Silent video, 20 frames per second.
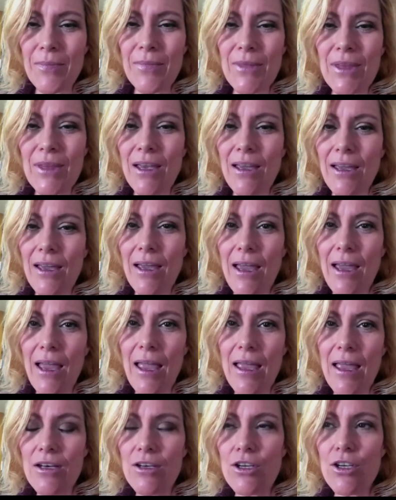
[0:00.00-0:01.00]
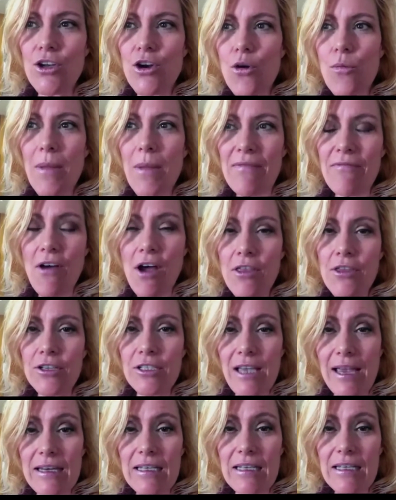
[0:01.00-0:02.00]
my father's
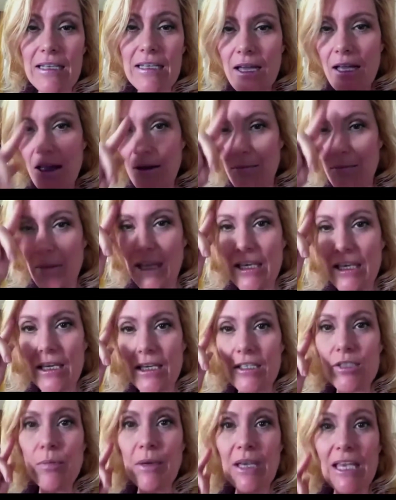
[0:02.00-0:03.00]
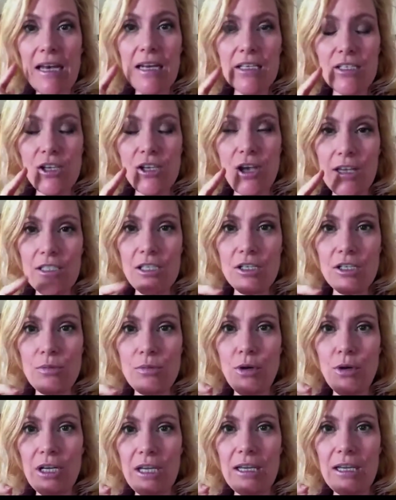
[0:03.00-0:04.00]
idea of making spaghetti sauce is putting
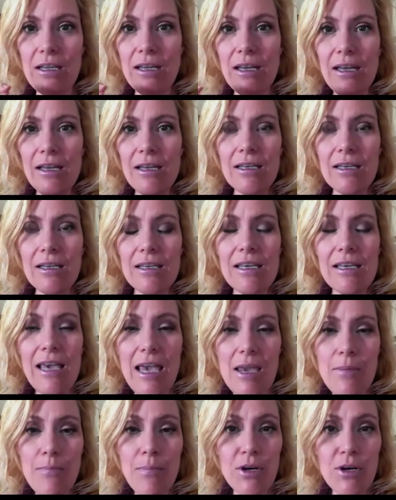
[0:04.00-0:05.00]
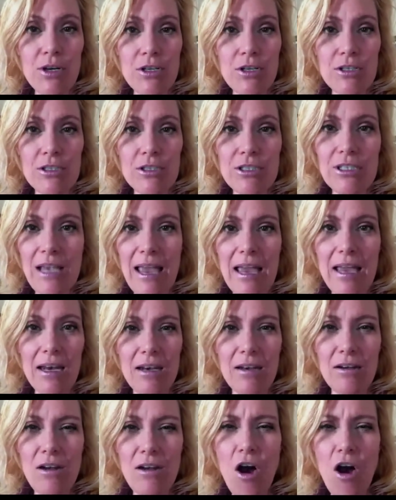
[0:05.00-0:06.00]
capers and
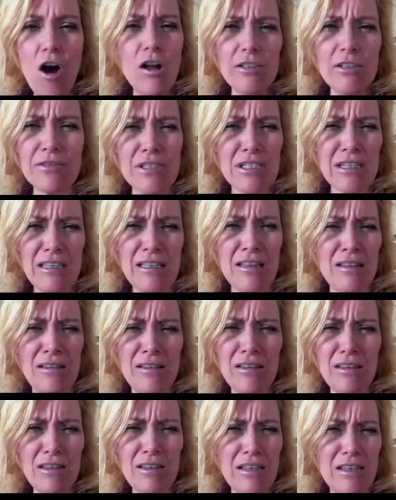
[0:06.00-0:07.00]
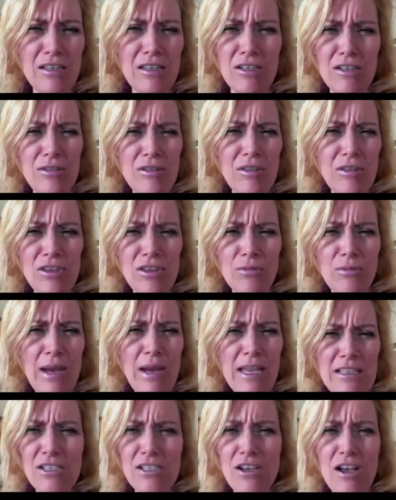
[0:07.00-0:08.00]
olives in the red
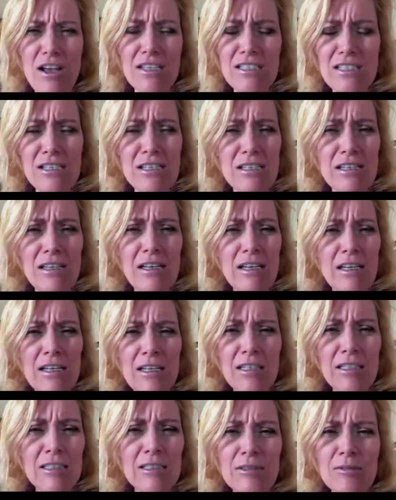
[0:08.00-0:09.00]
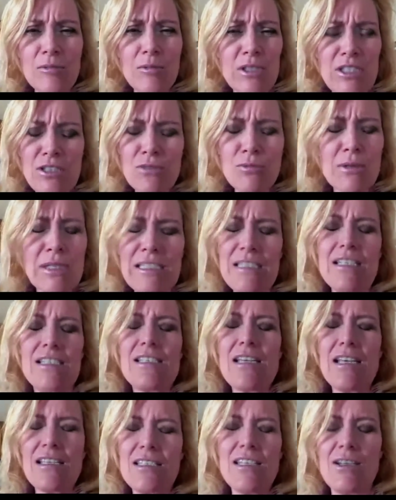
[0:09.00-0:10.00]
sauce, which is really
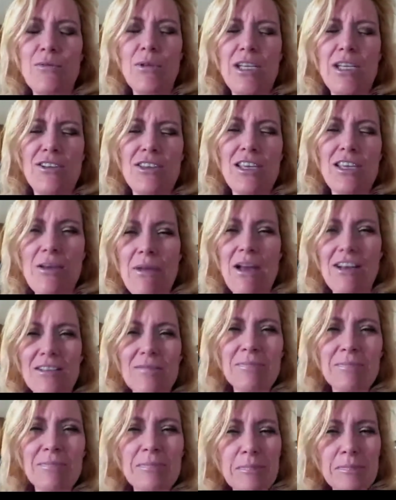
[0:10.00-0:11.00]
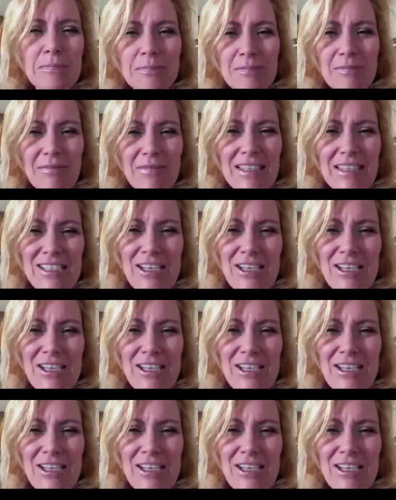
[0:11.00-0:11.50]
disgusting when you think about it. So,